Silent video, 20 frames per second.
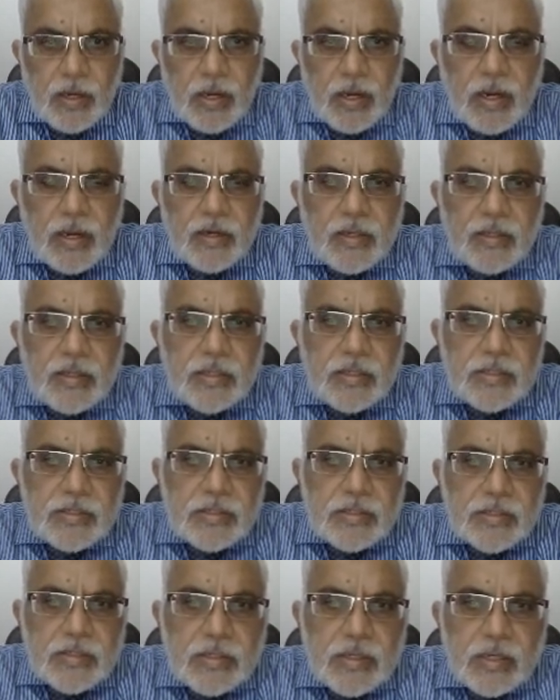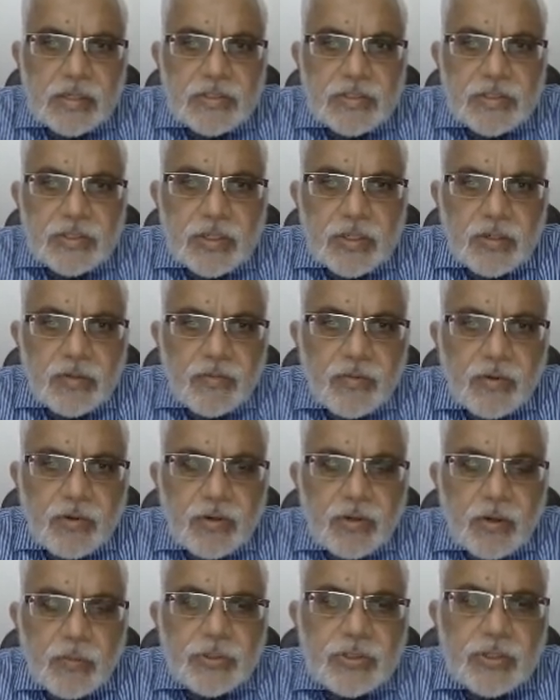Another concern for
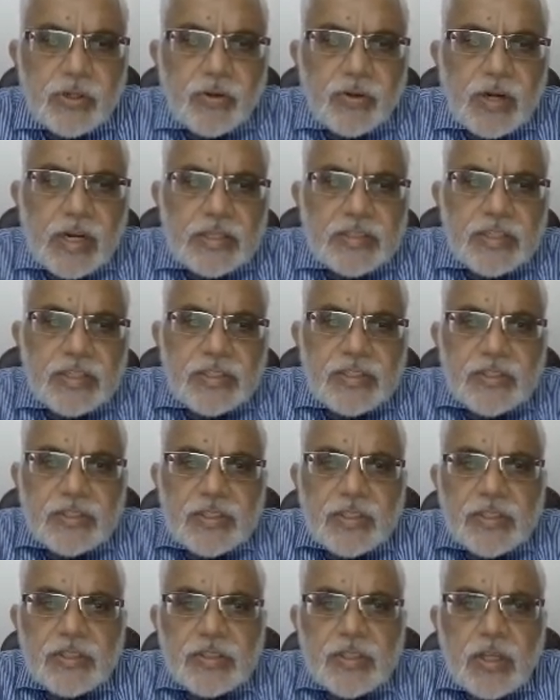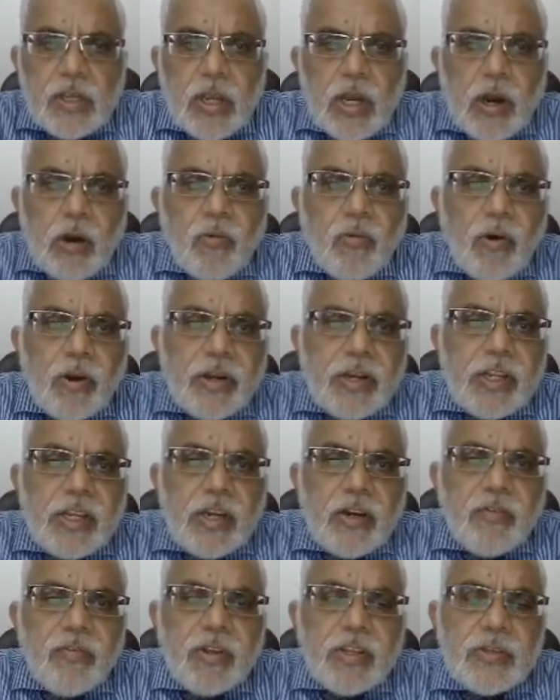commercial organizations is avoiding
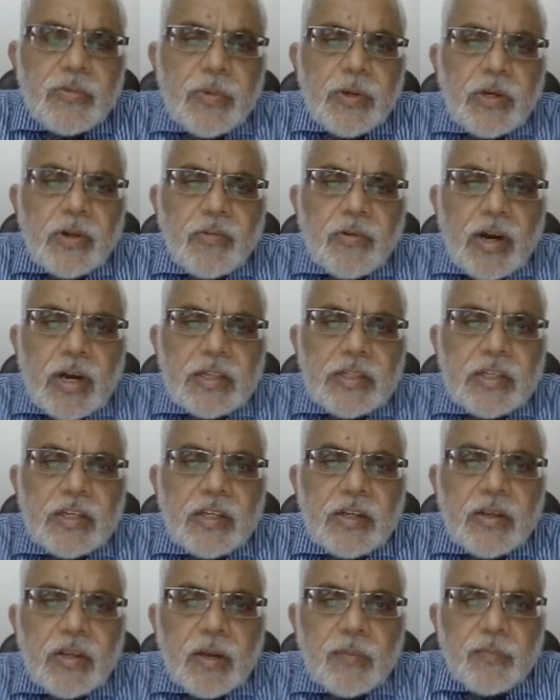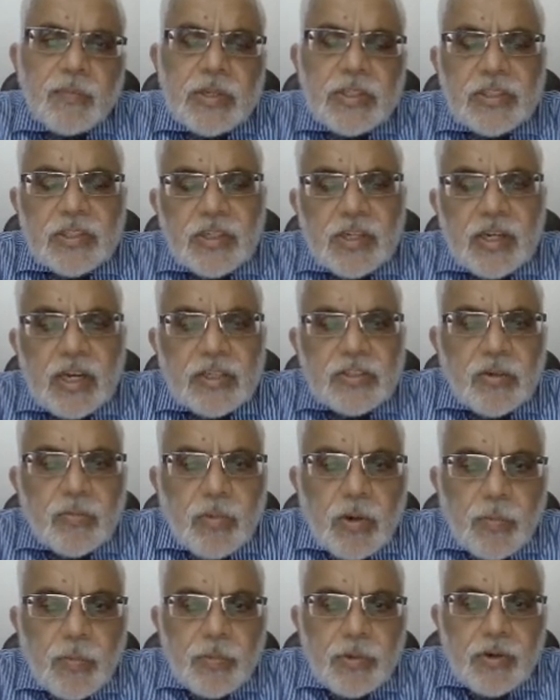infringement of other companies' intellectual
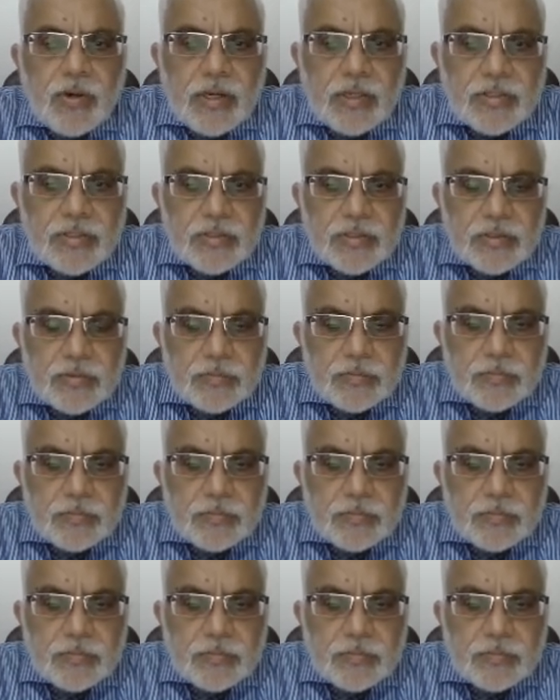property rights.